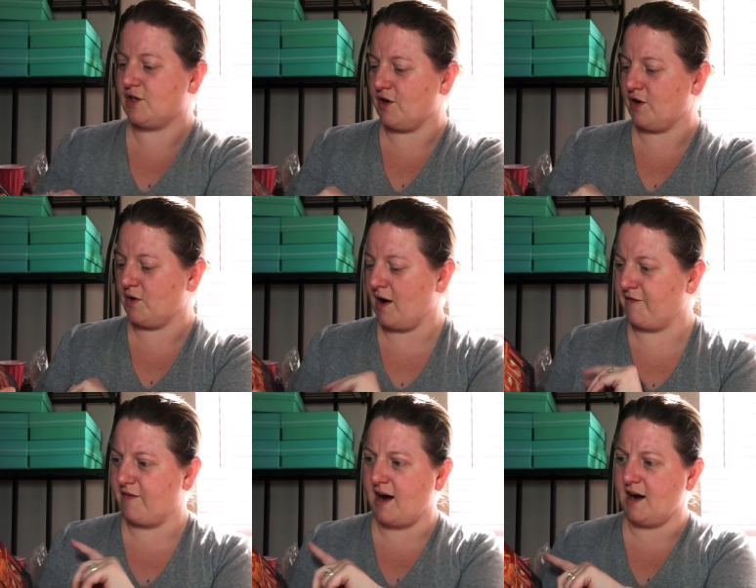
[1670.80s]
So,
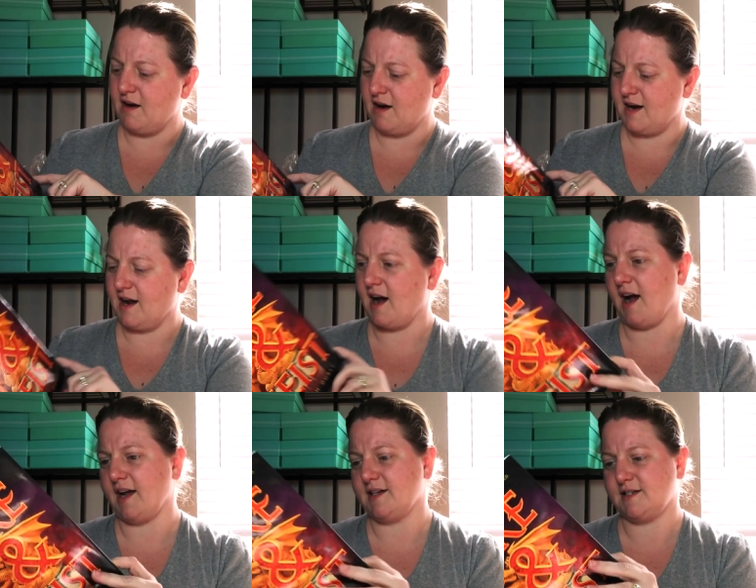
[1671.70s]
Fire and
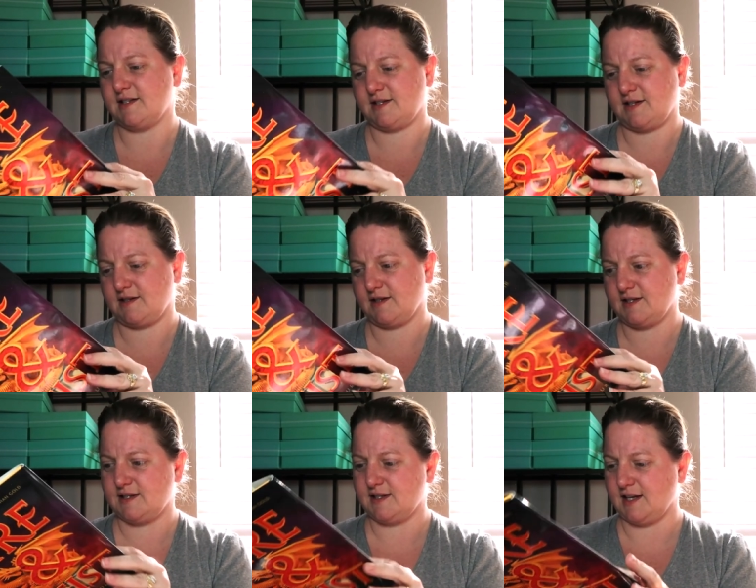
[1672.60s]
Heist.
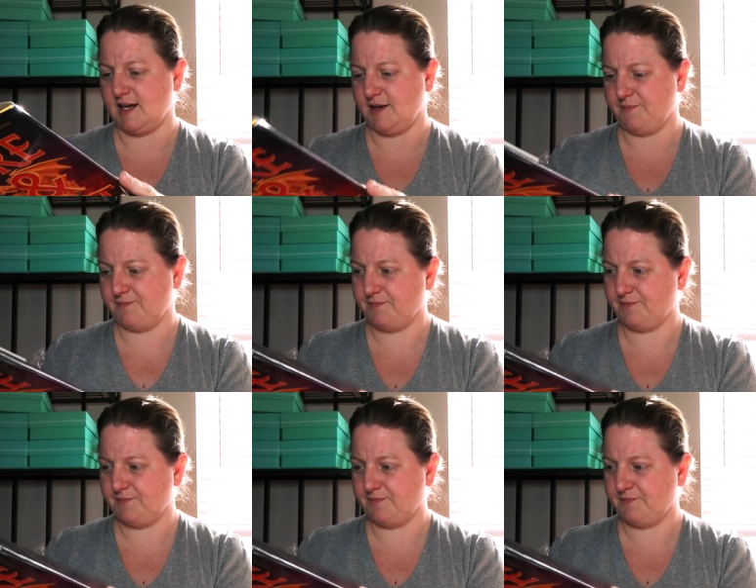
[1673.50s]
Let's see.